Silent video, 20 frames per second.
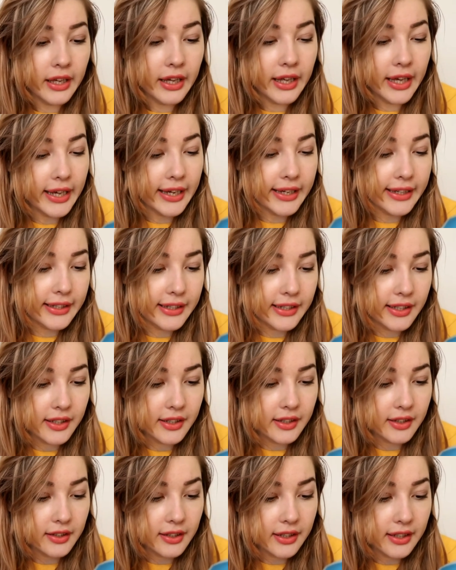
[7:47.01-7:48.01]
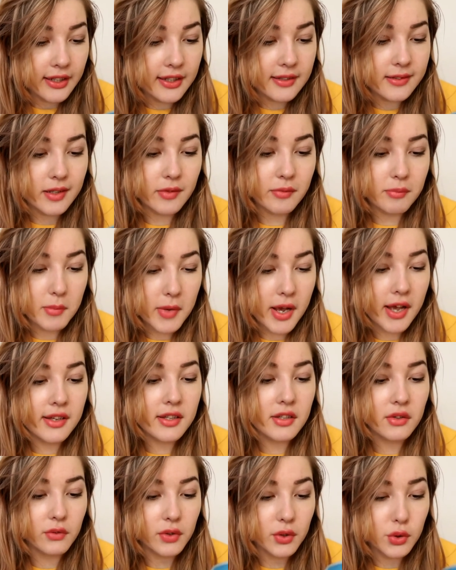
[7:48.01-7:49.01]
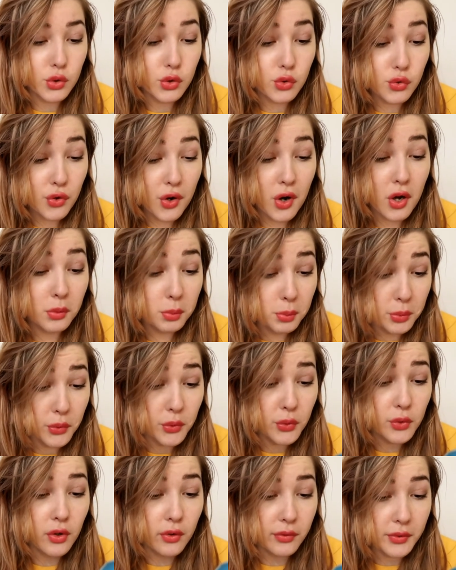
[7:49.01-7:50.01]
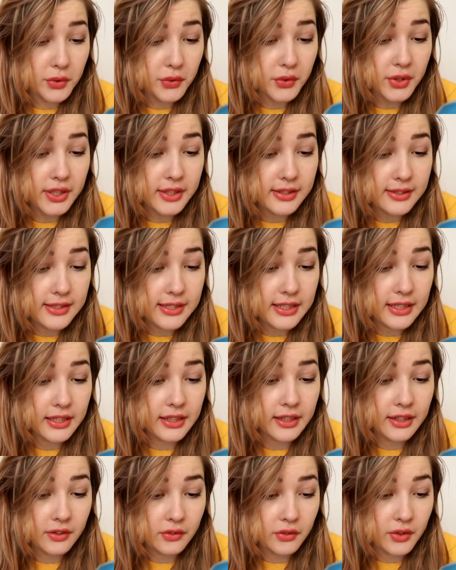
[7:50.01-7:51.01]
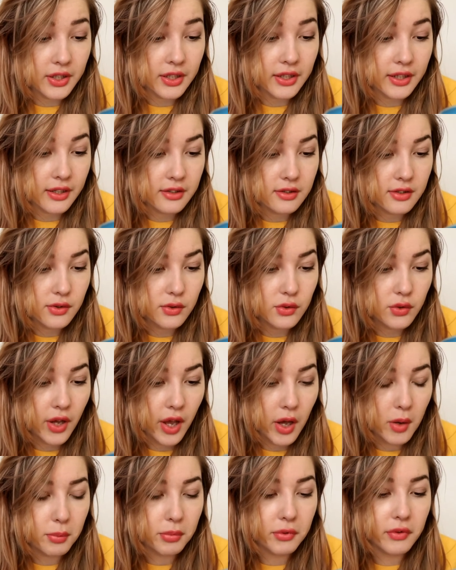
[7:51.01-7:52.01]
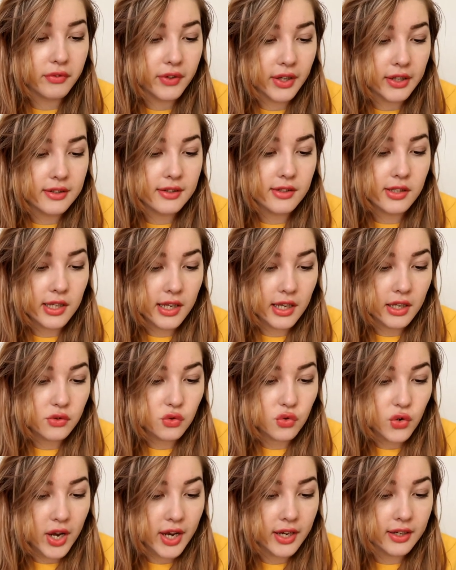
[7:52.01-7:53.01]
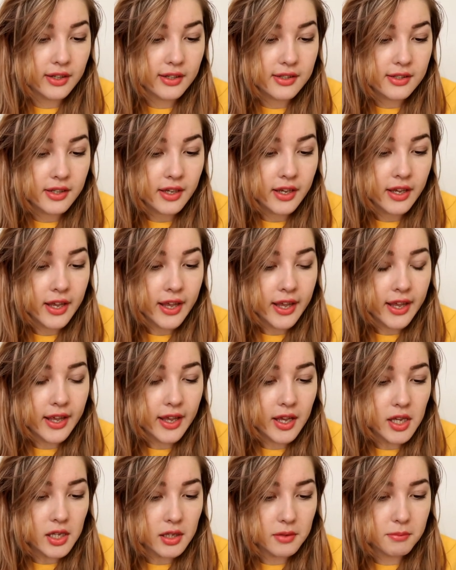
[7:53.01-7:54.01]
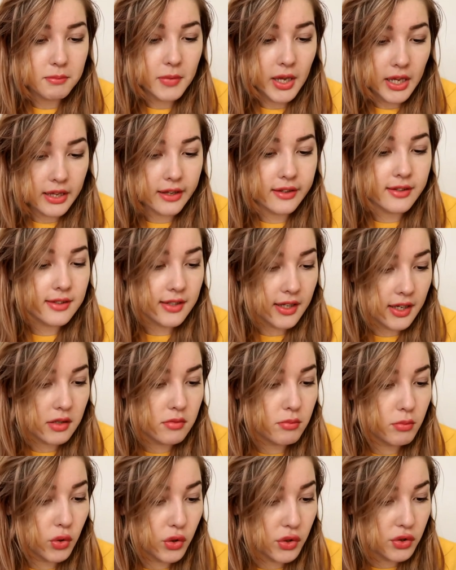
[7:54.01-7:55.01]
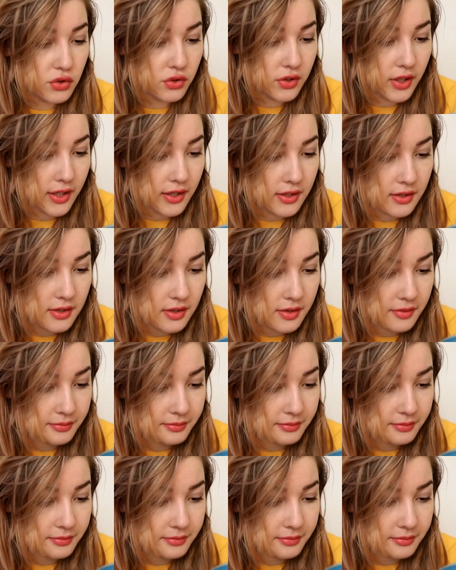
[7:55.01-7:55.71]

Highly adhesive mask with strong brew of green tea ingredients to help prevent skin dryness, making skin moisturized.